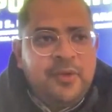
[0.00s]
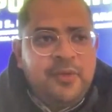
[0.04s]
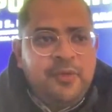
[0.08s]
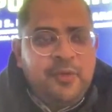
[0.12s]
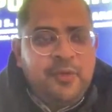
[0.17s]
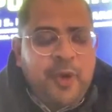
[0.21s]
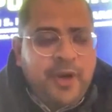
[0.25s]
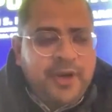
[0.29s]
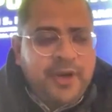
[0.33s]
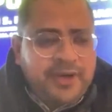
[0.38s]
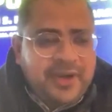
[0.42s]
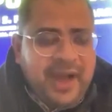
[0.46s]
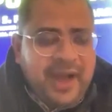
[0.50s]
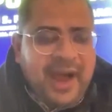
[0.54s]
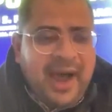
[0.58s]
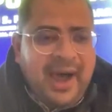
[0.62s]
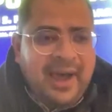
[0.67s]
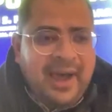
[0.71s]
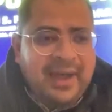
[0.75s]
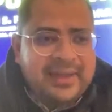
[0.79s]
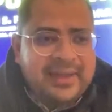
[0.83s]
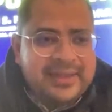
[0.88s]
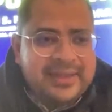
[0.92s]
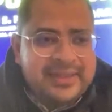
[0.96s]
What
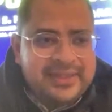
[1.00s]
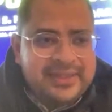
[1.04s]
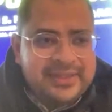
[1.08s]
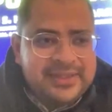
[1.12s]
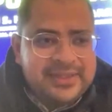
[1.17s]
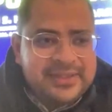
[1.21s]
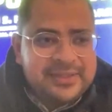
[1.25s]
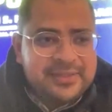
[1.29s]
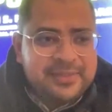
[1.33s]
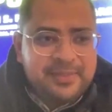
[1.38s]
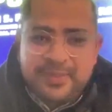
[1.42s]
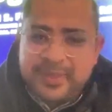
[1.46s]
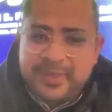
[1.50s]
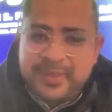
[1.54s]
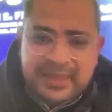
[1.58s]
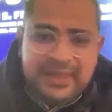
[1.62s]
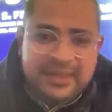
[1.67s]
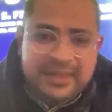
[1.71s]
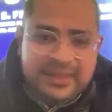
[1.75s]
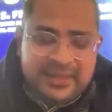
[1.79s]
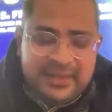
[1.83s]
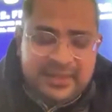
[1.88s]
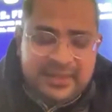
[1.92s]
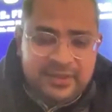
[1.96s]
are these
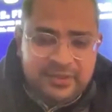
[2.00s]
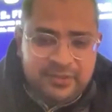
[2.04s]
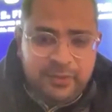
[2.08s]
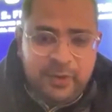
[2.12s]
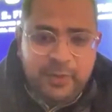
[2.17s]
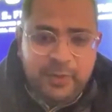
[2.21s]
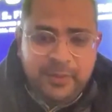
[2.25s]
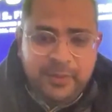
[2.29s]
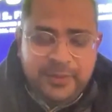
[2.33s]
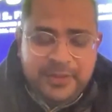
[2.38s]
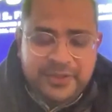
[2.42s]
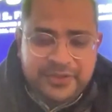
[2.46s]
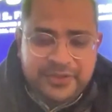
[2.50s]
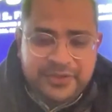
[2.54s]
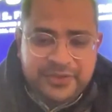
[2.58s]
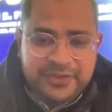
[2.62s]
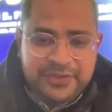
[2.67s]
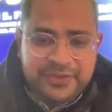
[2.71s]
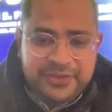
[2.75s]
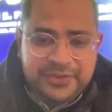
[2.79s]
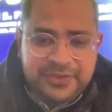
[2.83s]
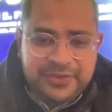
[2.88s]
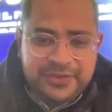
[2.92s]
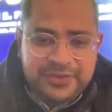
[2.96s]
political
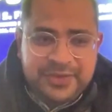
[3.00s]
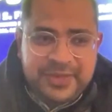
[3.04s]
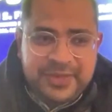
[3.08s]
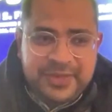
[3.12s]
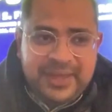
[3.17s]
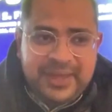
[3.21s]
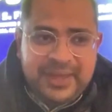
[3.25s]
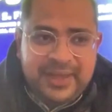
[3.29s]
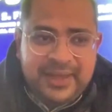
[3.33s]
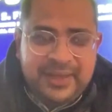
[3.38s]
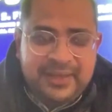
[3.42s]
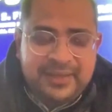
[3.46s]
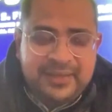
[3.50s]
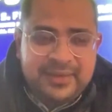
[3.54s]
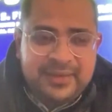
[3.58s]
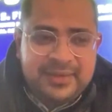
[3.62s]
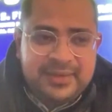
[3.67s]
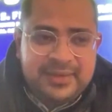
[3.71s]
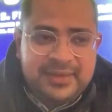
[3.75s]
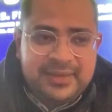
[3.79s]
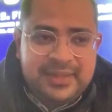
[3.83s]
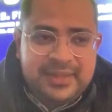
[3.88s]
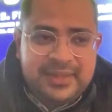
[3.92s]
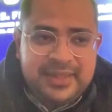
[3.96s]
formations that
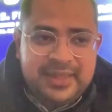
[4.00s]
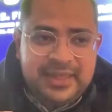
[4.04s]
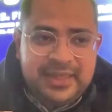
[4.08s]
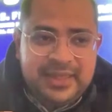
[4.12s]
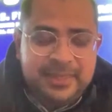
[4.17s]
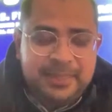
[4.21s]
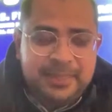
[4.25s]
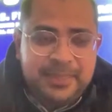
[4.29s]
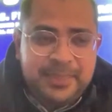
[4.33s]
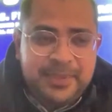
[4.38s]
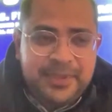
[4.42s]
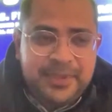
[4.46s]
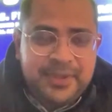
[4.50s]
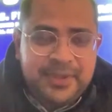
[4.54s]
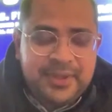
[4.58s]
keep